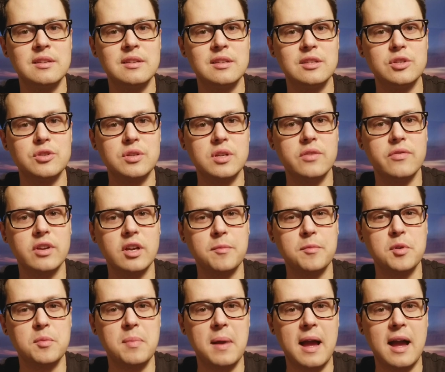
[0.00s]
You're giving up
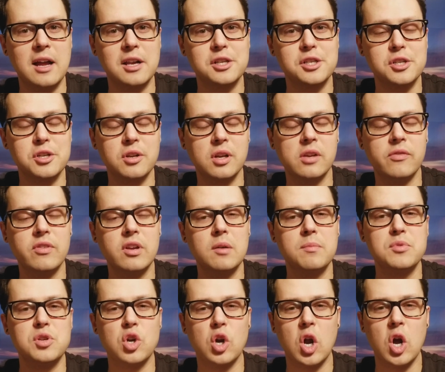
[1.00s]
your passion, you're giving
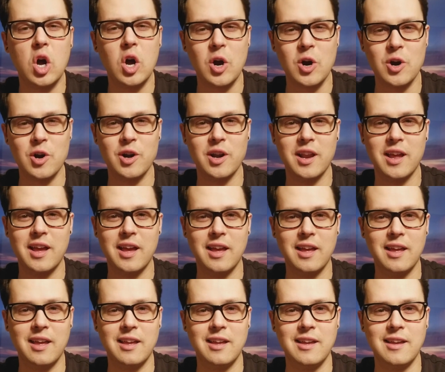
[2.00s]
up your heart
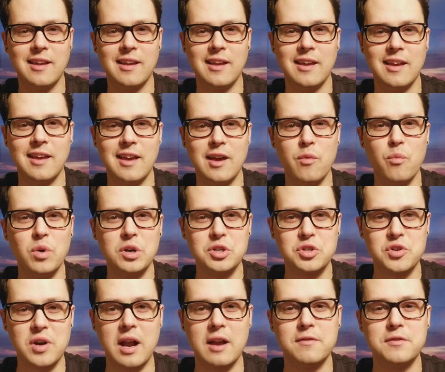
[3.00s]
and what
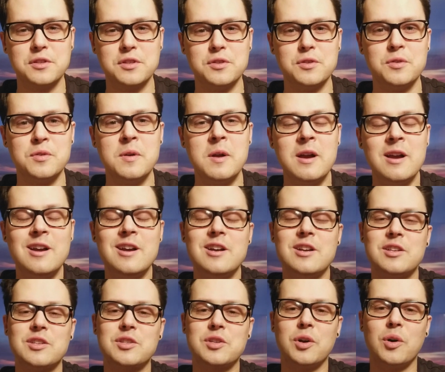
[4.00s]
drives you.
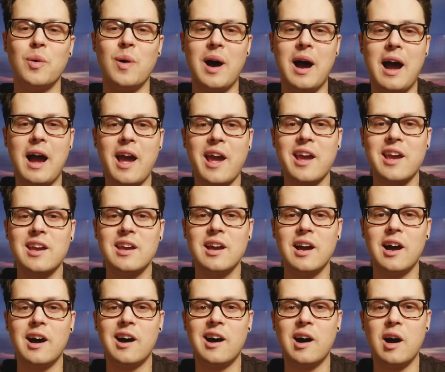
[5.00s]
So
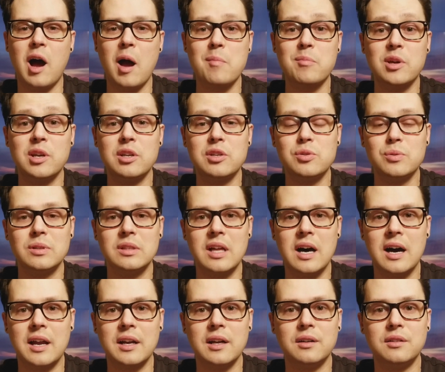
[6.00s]
I'm going to do a
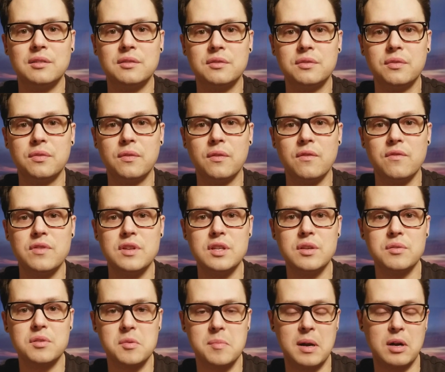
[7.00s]
lot of
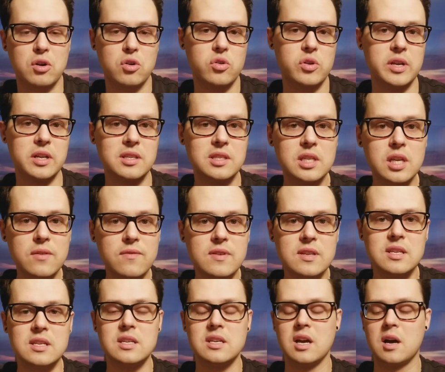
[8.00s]
videos about
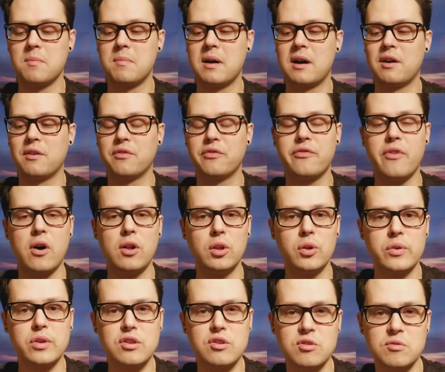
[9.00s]
creativity, about
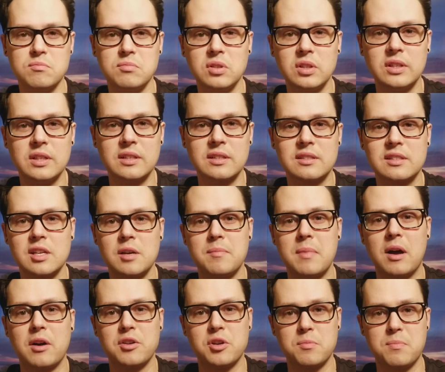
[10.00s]
following your bliss,
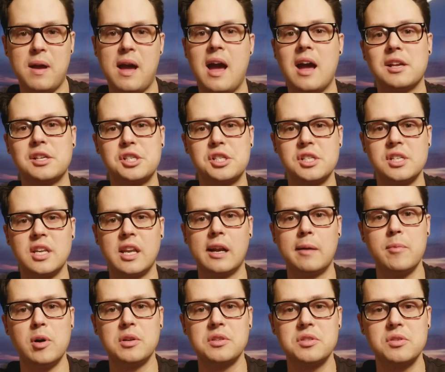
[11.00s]
about your passion. And
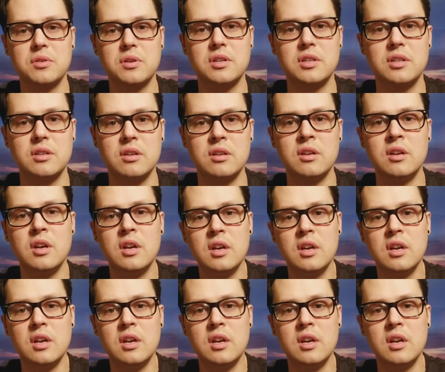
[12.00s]
I'm also going to